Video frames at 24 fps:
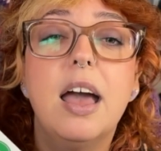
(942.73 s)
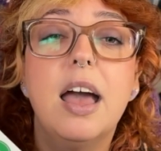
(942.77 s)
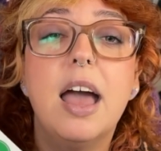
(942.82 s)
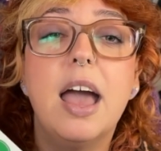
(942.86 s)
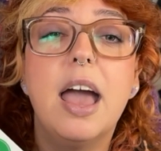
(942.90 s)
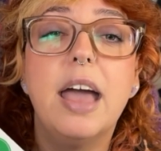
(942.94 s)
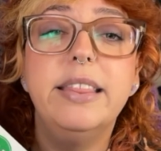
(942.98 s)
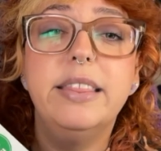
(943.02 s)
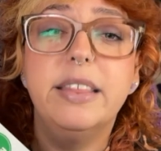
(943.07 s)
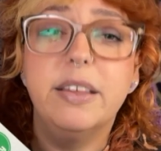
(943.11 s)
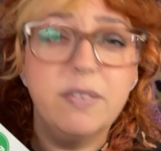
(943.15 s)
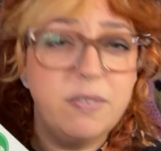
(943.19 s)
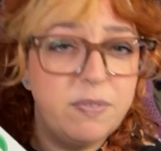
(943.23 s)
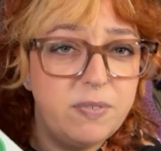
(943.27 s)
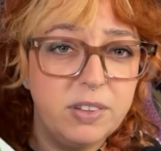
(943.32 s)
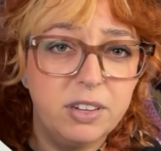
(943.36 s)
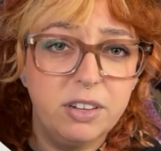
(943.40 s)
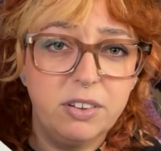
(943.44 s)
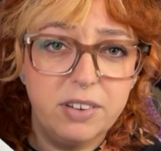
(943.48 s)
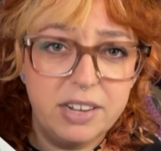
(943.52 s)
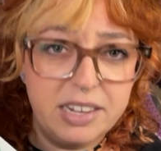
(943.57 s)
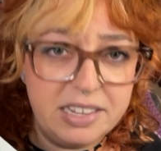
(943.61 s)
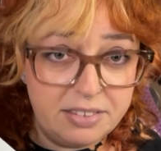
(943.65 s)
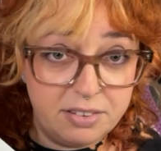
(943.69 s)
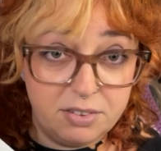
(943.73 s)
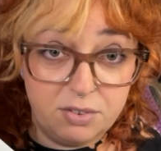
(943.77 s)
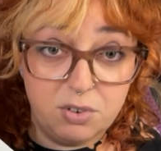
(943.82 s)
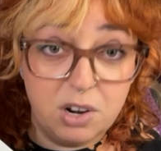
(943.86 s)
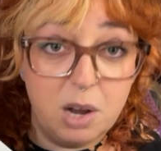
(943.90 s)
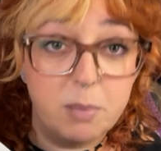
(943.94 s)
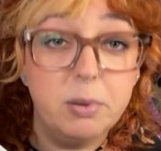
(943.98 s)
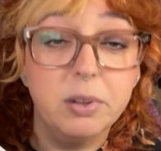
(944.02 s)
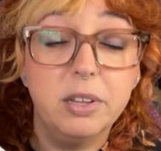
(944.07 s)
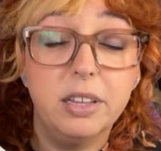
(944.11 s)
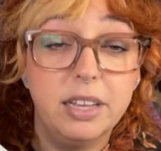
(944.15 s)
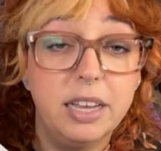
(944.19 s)
And that Fillory is in
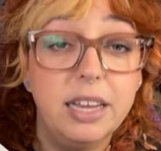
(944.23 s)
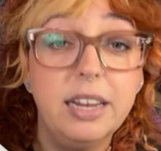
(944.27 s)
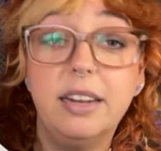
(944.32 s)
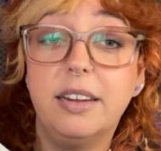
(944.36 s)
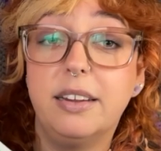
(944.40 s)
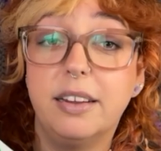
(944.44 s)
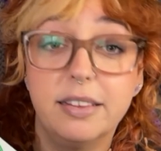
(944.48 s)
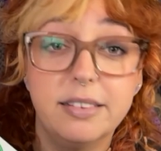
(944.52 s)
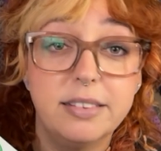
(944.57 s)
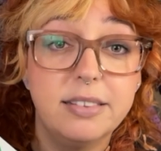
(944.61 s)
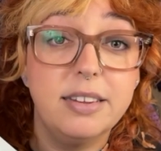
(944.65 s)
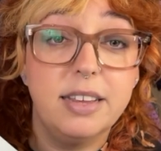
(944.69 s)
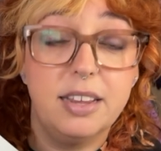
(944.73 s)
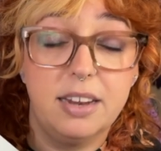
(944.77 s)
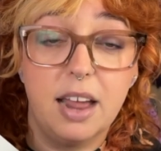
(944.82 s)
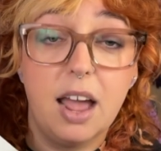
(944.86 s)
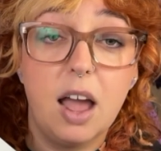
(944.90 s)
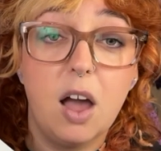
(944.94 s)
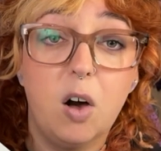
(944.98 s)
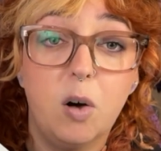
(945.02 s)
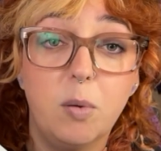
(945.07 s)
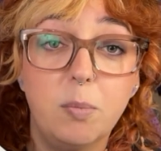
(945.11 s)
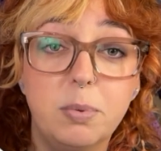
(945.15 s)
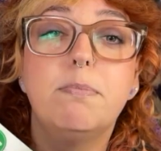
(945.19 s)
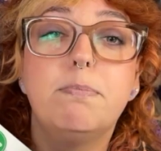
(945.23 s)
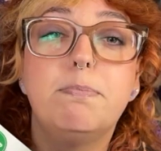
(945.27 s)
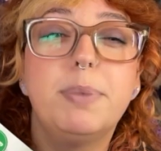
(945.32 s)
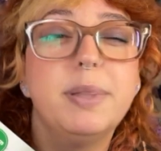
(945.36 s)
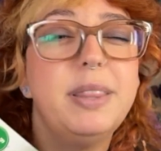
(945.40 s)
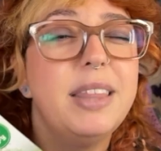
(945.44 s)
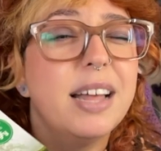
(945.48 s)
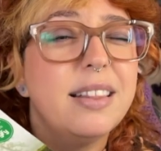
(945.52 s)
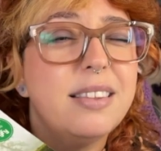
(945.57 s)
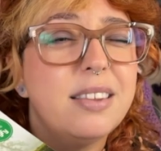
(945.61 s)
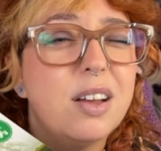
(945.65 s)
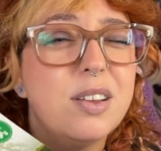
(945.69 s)
trouble and does need help. But
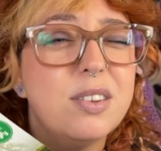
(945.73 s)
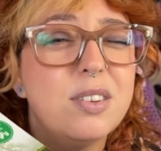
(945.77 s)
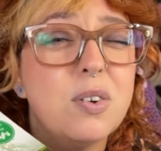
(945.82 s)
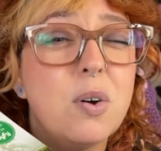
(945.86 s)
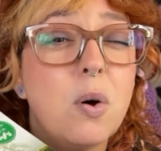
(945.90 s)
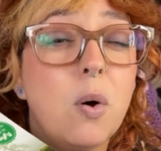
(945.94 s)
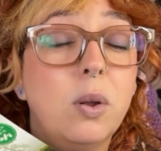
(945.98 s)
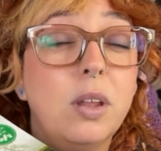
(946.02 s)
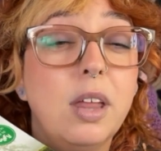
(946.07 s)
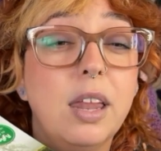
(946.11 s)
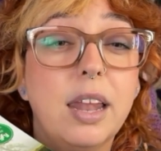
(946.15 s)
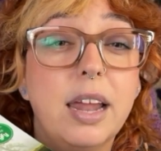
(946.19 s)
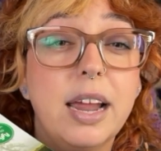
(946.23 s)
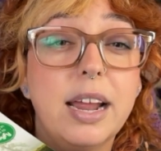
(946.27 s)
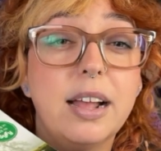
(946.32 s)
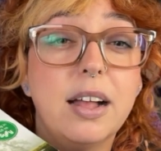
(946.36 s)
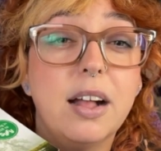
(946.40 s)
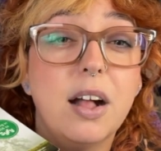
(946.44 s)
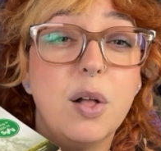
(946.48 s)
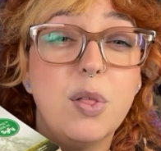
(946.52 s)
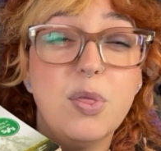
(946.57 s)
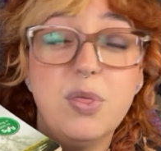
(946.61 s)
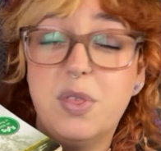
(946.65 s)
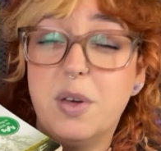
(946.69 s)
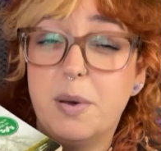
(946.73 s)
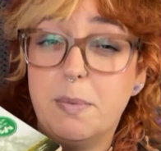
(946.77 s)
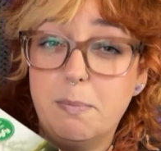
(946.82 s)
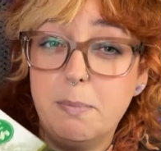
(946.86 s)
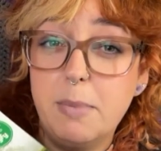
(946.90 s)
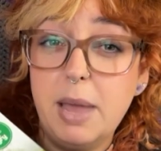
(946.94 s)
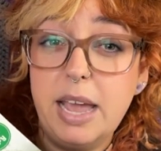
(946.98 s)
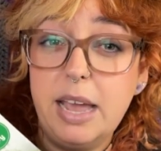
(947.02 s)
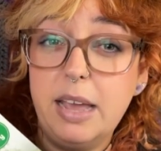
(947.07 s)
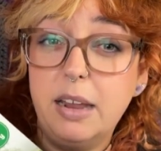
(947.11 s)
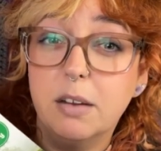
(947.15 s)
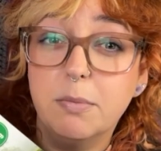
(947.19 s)
that's also only like the
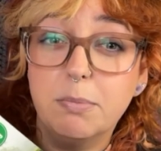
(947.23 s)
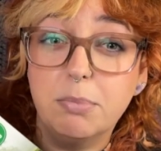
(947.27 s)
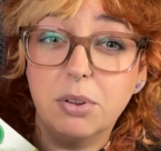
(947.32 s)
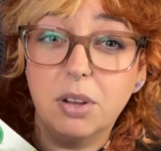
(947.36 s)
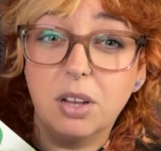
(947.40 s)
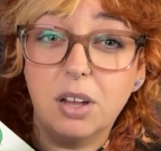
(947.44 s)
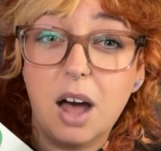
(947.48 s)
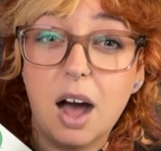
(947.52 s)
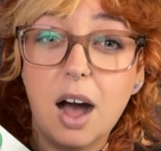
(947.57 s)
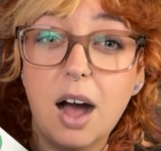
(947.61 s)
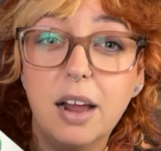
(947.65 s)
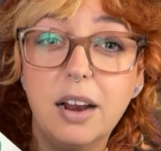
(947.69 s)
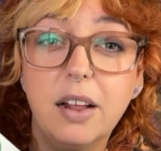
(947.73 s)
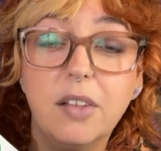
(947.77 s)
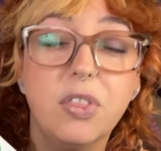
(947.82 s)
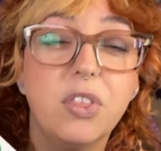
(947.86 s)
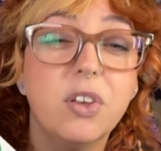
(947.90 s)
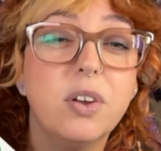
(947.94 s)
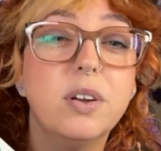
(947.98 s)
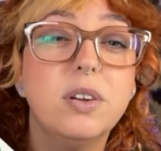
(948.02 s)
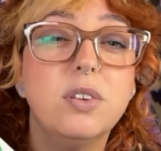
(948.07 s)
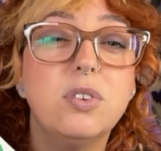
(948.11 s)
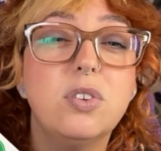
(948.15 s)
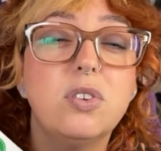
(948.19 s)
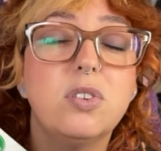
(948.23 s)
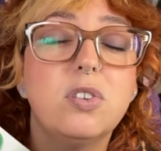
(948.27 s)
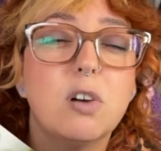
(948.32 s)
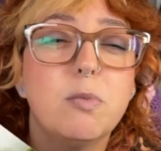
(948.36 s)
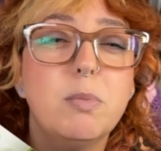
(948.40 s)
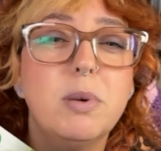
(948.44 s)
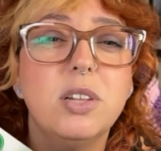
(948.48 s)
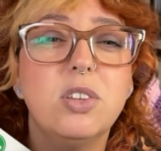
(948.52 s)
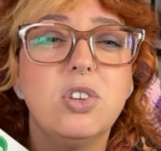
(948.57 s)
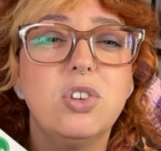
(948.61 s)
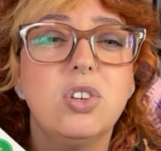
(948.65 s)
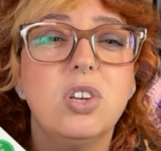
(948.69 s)
main plot. There is so
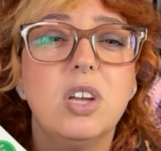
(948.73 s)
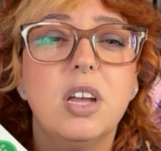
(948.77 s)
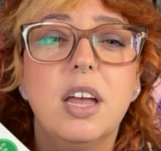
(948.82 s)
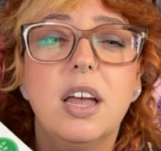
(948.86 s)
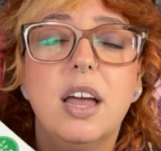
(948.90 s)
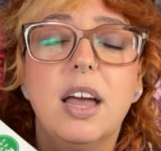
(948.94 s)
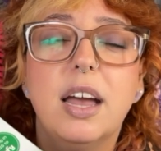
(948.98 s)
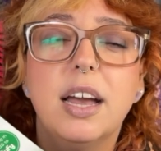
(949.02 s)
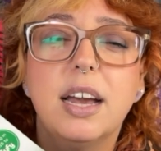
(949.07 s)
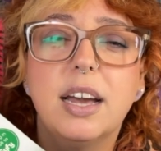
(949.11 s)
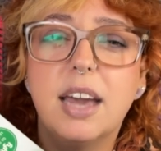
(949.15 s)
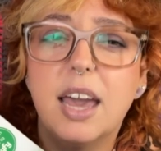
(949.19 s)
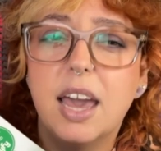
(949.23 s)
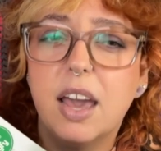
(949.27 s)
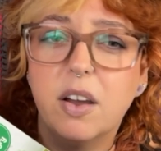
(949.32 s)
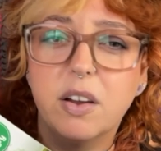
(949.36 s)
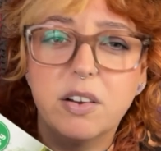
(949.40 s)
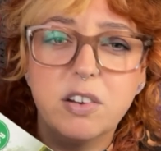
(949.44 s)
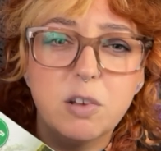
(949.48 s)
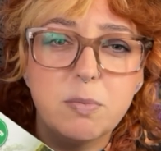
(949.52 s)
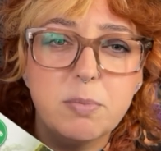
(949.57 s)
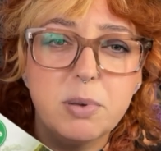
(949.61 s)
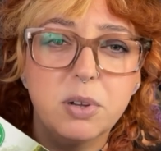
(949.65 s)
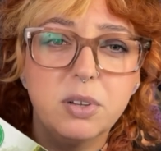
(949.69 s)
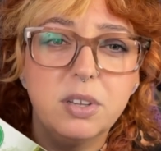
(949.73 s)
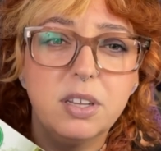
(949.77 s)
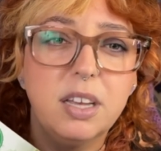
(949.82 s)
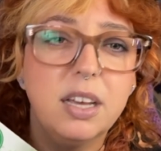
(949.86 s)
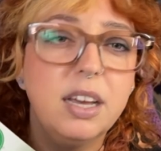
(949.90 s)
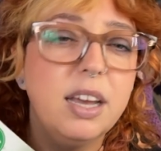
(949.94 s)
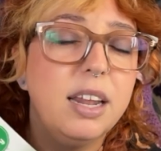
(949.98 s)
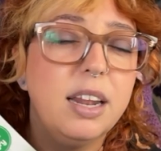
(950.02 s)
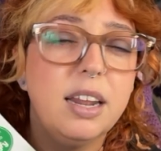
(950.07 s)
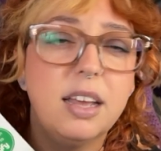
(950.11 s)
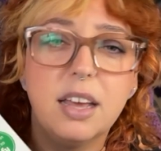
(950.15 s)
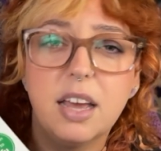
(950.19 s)
much character building
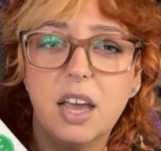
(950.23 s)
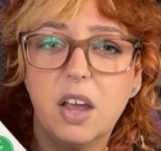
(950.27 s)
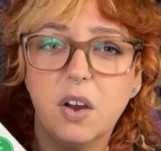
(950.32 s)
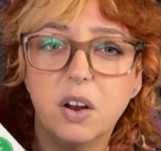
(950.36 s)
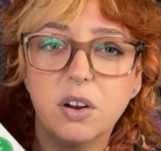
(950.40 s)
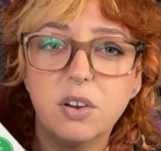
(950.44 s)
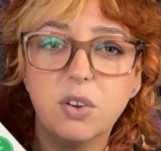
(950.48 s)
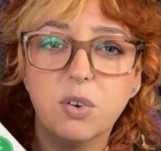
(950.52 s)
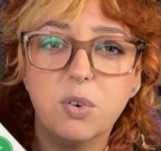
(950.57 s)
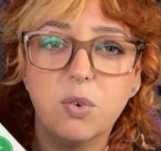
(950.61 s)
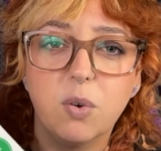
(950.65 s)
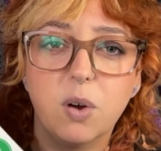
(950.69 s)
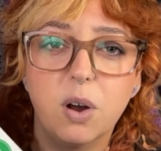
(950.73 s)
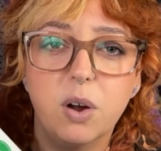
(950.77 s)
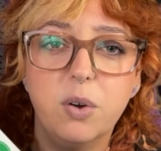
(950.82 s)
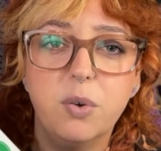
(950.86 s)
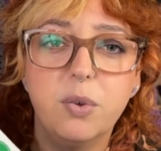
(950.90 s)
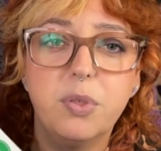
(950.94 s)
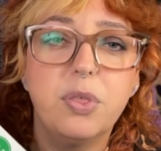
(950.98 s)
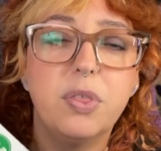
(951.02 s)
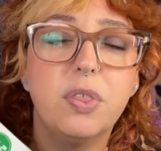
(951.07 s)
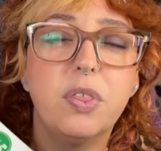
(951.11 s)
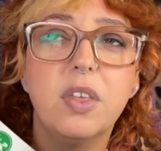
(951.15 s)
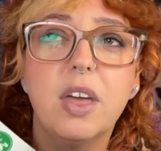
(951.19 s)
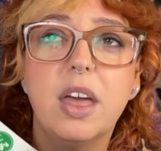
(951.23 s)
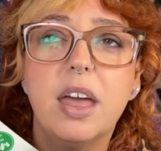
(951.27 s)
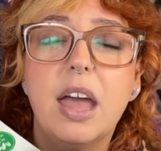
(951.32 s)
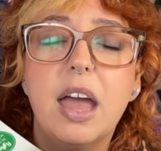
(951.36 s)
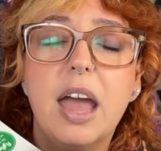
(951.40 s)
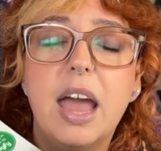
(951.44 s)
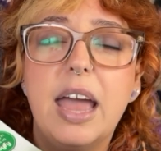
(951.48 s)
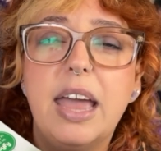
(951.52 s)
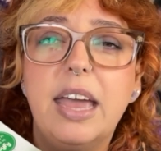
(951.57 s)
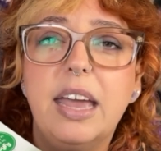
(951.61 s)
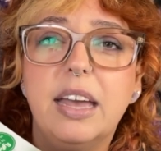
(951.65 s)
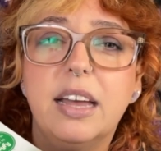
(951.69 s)
and character growth
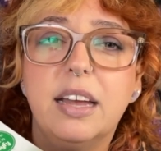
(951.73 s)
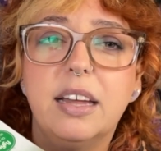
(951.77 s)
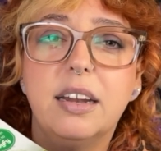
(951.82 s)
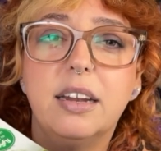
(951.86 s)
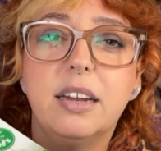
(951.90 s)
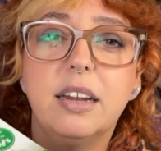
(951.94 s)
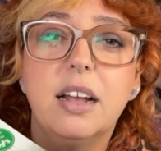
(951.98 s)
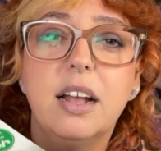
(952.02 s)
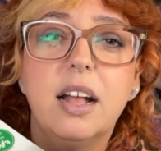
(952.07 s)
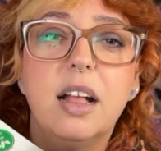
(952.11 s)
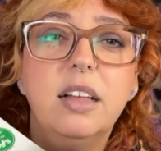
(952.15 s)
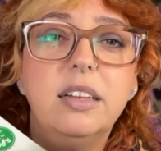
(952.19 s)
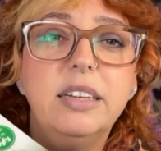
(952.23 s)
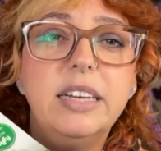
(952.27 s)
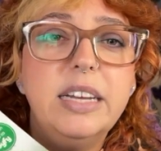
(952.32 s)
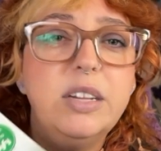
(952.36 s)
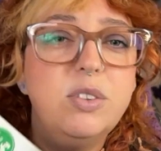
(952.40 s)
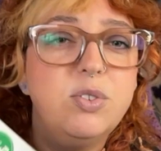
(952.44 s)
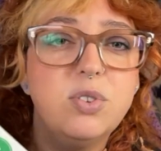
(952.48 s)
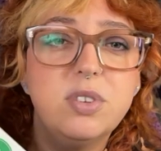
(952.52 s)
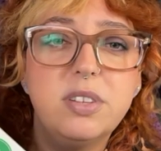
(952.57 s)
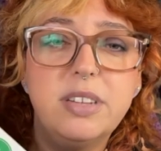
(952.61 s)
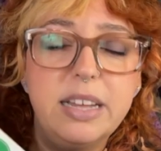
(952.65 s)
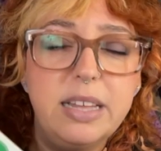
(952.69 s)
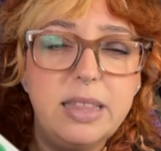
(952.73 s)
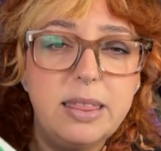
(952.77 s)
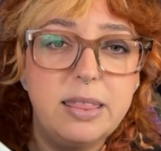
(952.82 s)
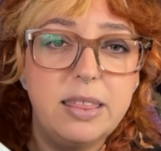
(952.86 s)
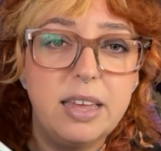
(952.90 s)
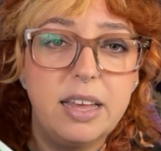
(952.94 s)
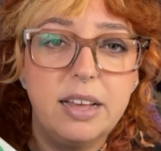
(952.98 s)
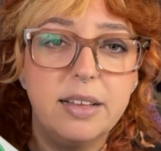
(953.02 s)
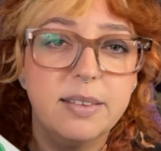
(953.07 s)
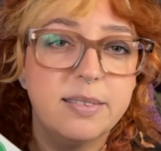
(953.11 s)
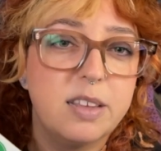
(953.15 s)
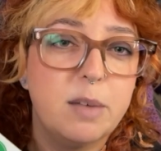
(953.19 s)
and interesting
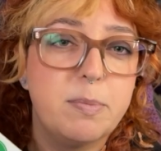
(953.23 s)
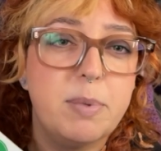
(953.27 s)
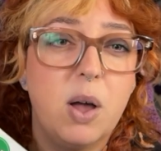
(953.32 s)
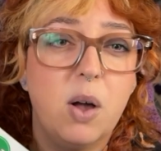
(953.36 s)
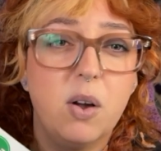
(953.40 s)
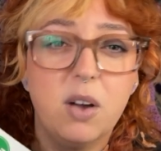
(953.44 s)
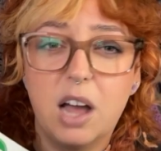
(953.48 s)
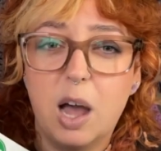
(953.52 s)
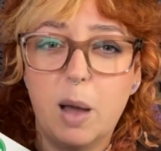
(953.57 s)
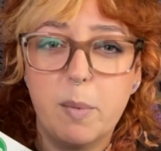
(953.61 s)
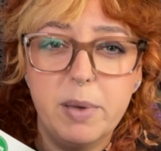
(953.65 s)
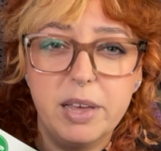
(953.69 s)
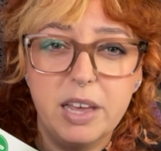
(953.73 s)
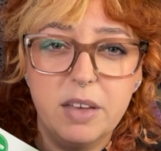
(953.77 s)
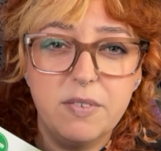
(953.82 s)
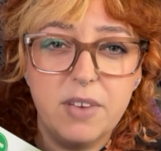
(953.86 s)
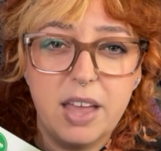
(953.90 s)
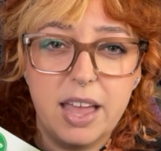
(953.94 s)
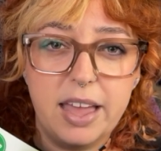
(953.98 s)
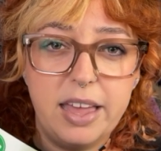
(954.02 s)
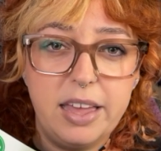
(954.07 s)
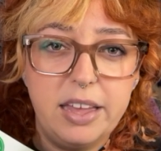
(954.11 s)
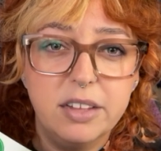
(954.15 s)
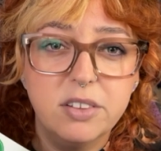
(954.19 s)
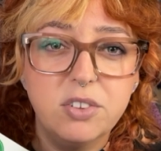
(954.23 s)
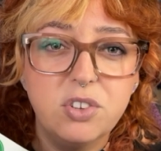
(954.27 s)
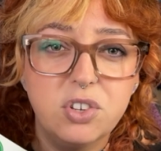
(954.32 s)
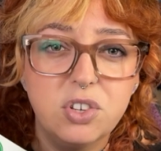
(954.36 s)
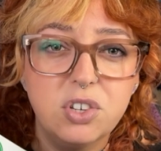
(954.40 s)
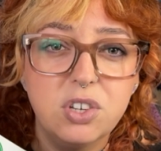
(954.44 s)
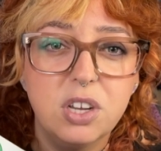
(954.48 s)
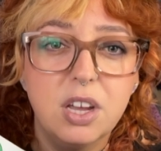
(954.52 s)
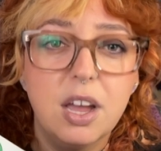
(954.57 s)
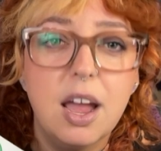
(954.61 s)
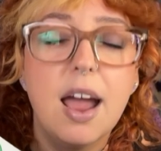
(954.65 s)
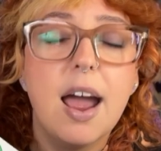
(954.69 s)
things about coming of
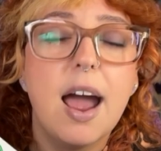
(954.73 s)
age.